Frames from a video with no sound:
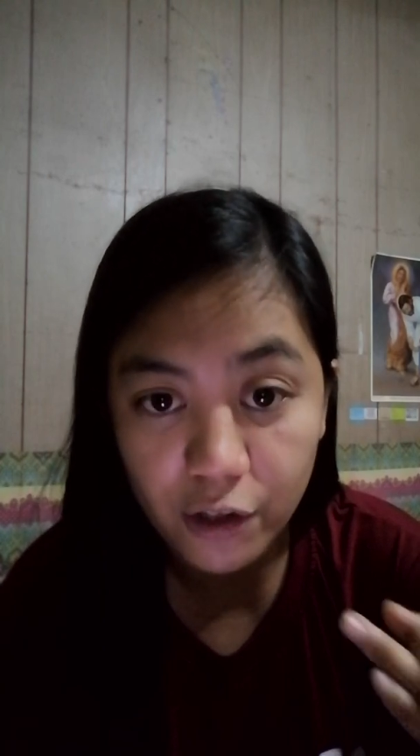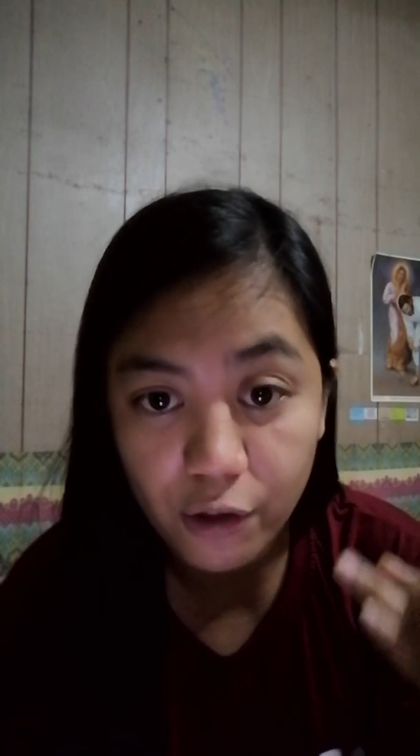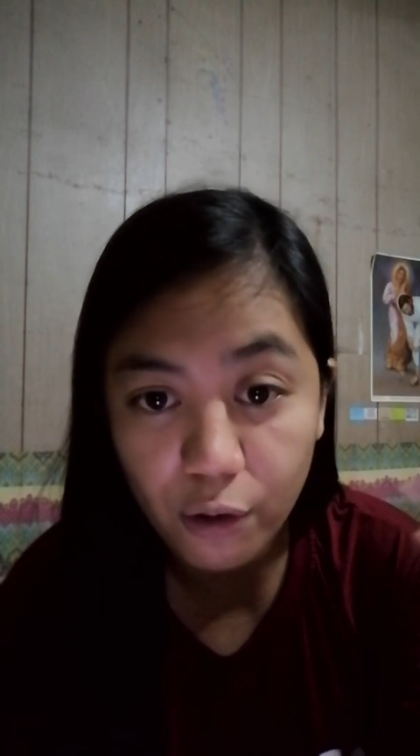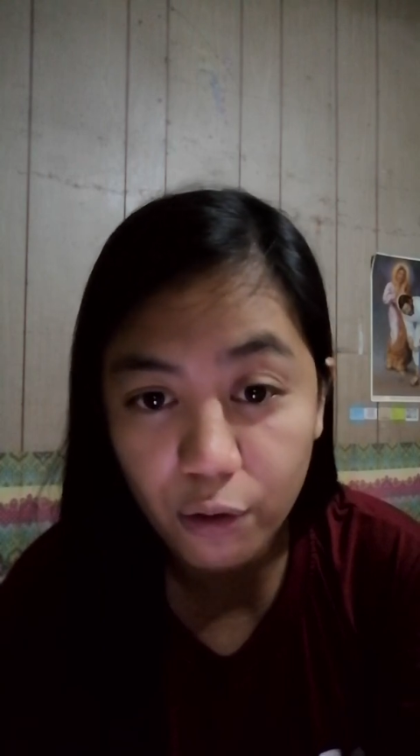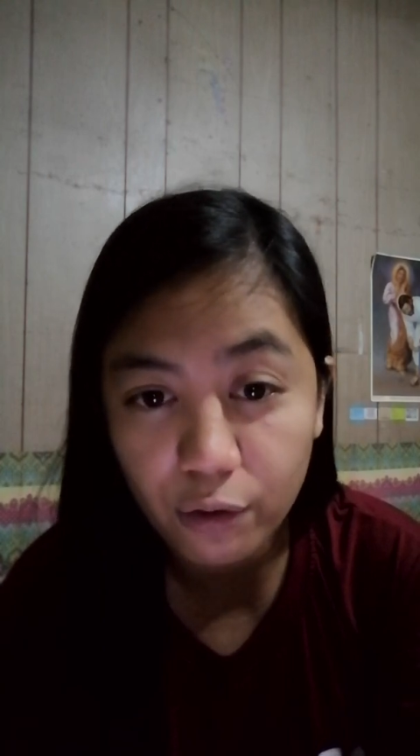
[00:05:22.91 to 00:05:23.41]

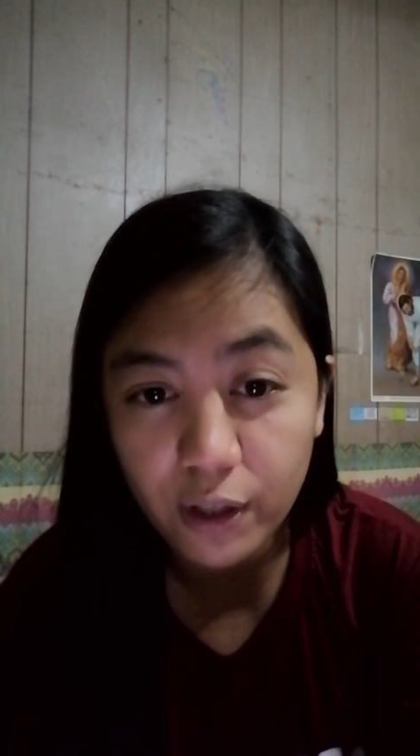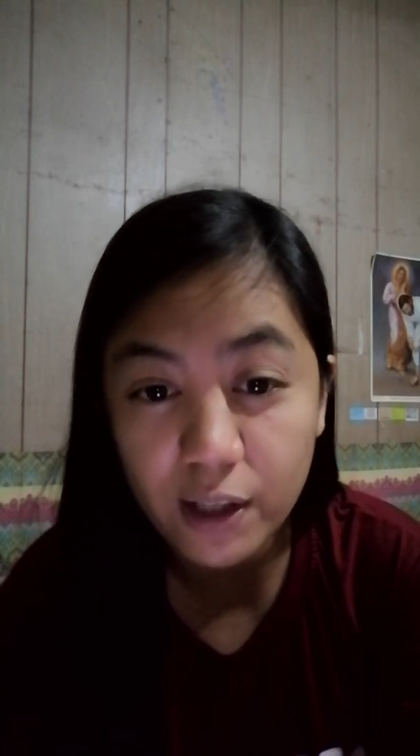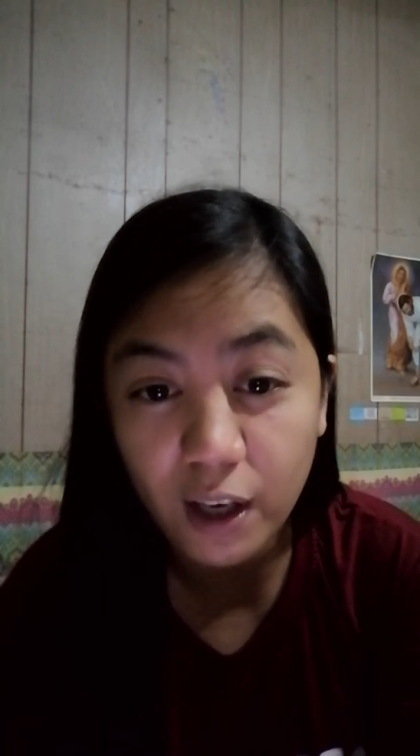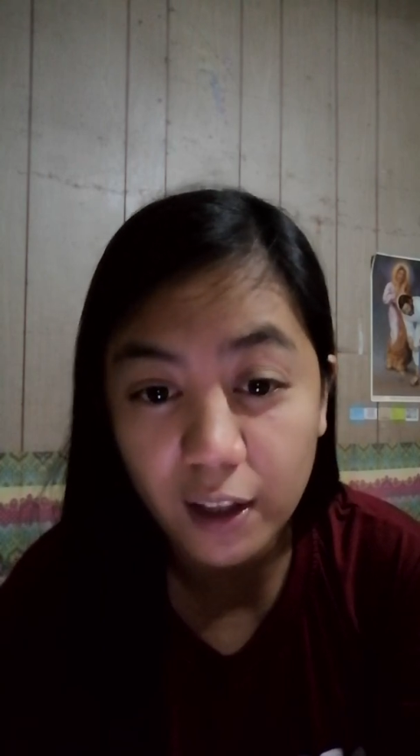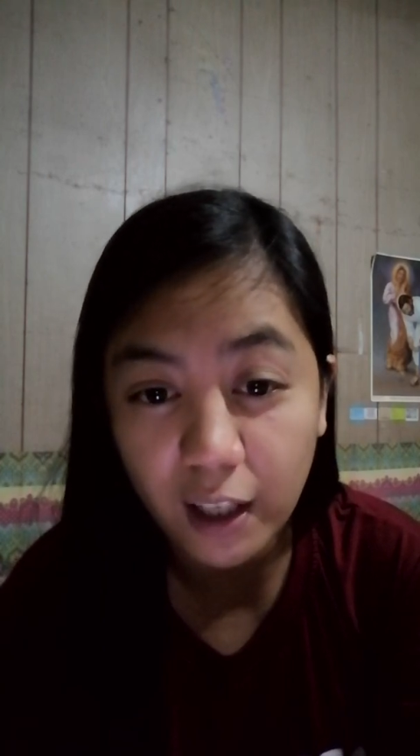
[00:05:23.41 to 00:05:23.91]
So
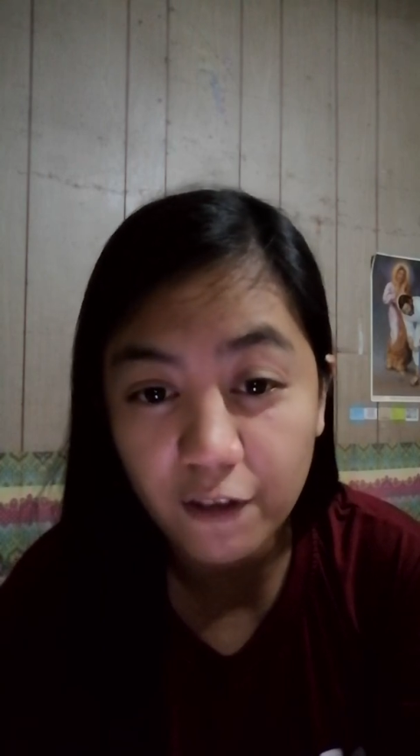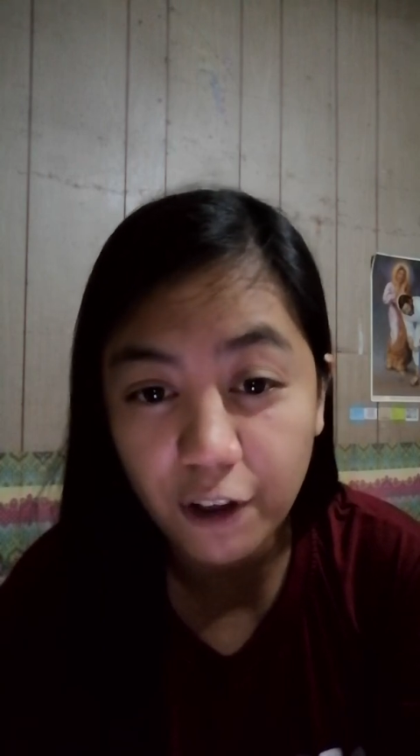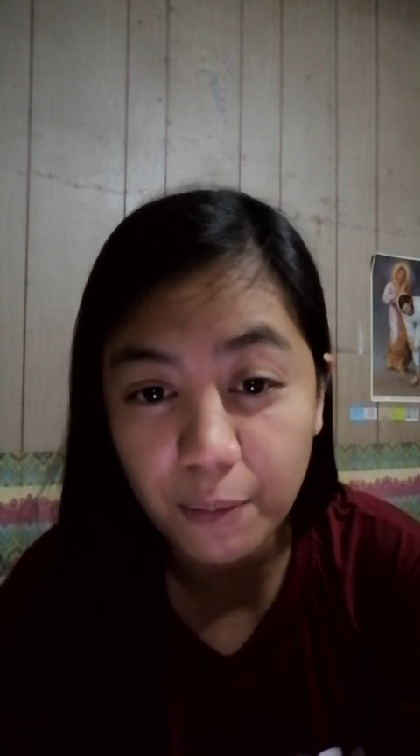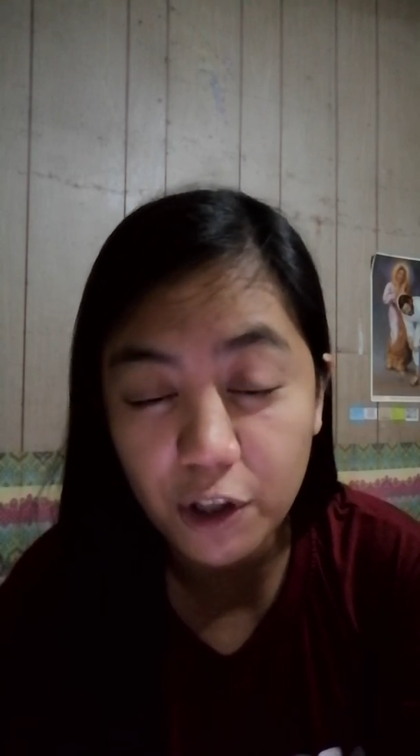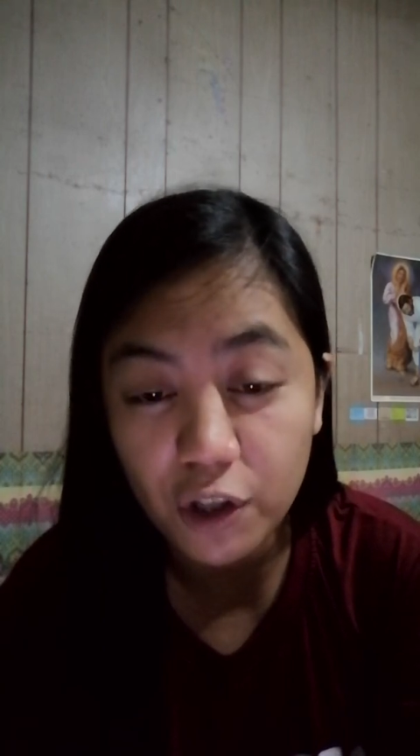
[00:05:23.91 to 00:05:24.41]
this contact
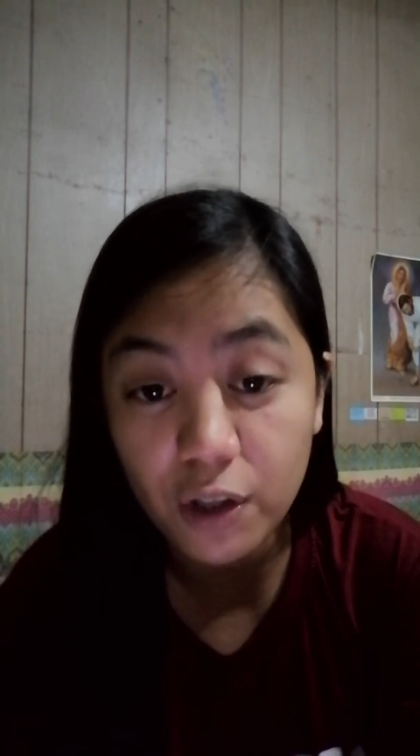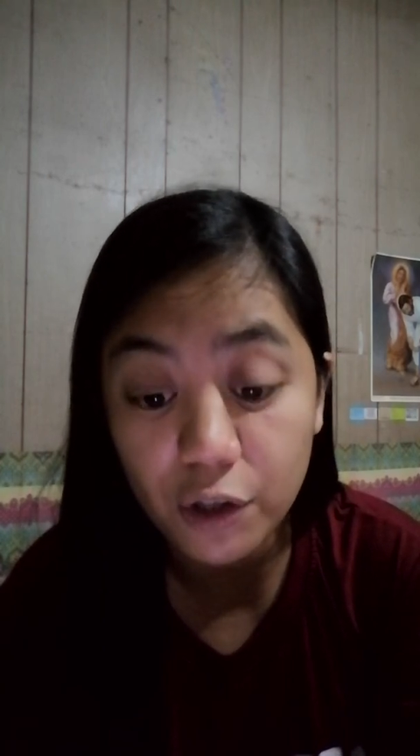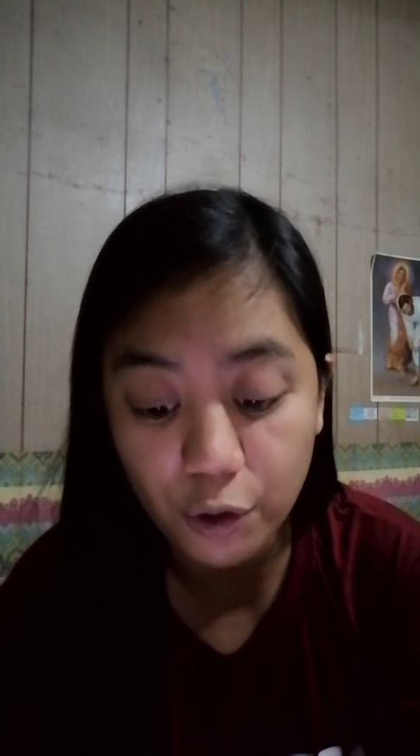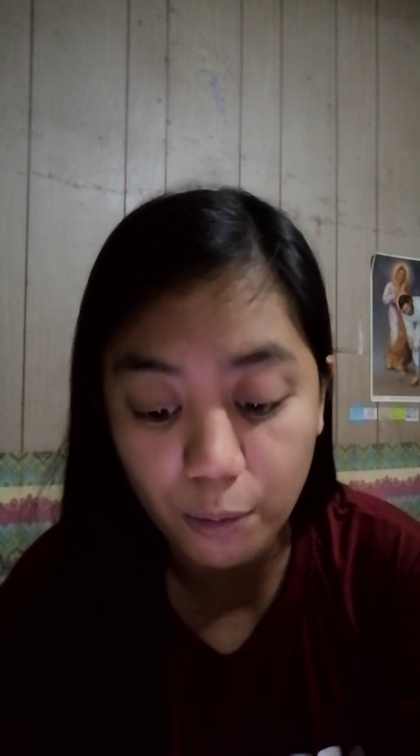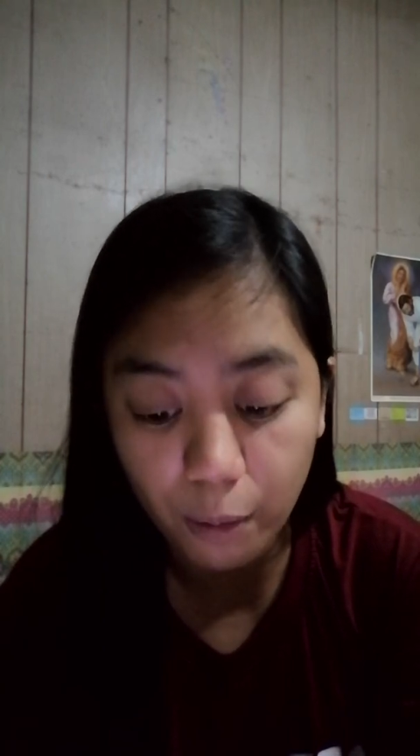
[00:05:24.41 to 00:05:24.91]
information
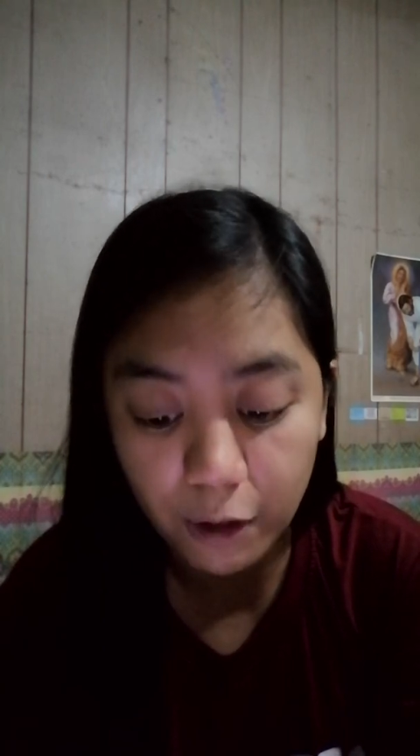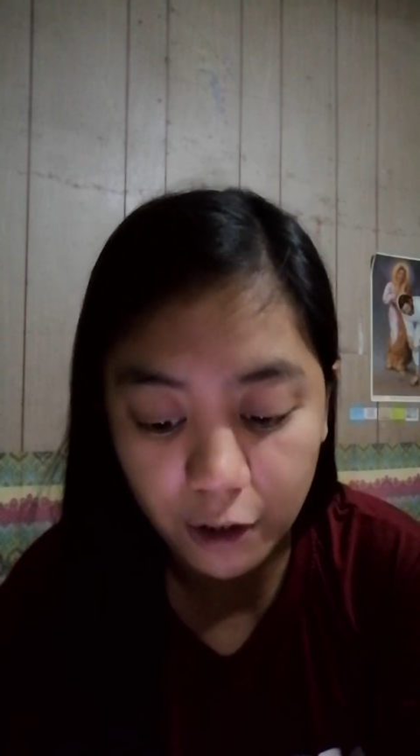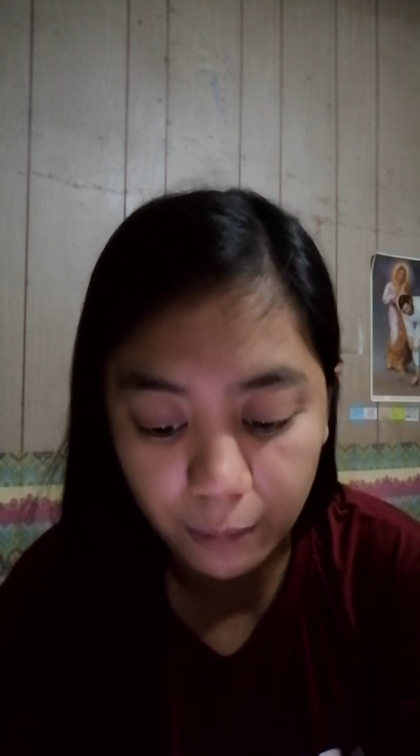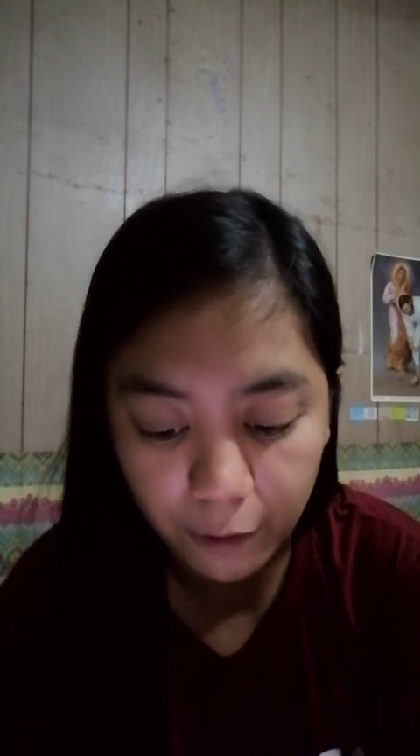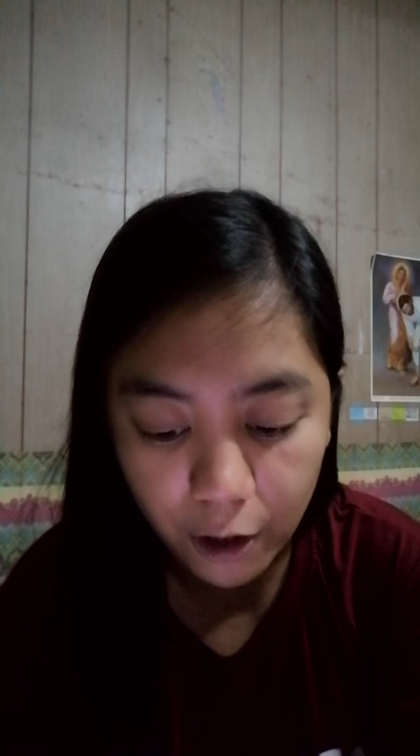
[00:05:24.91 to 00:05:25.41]
is your mobile
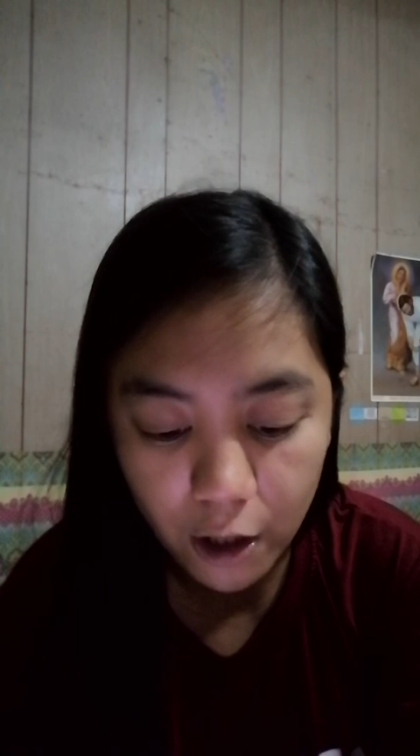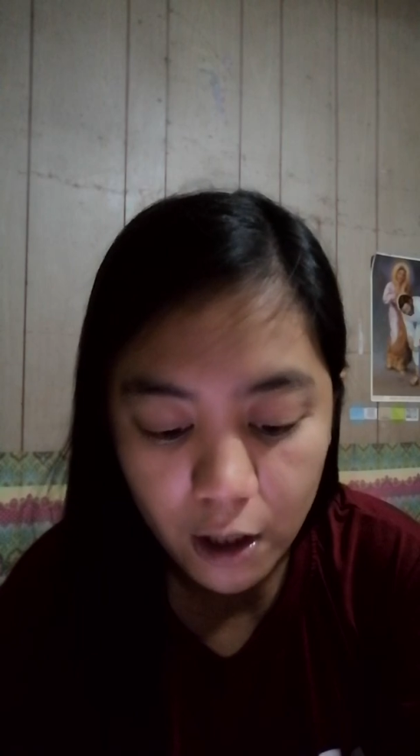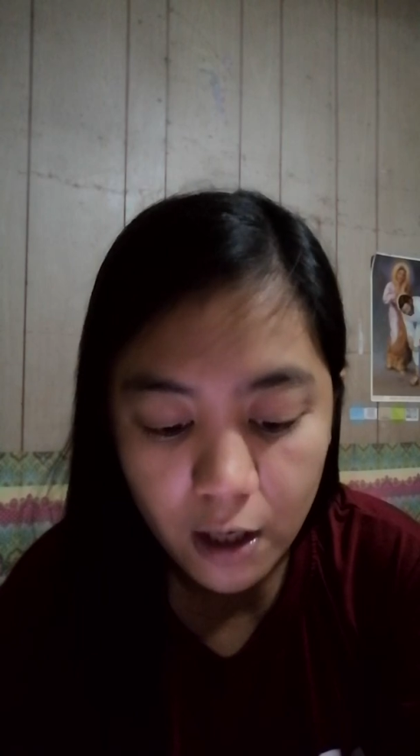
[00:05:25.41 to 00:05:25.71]
number.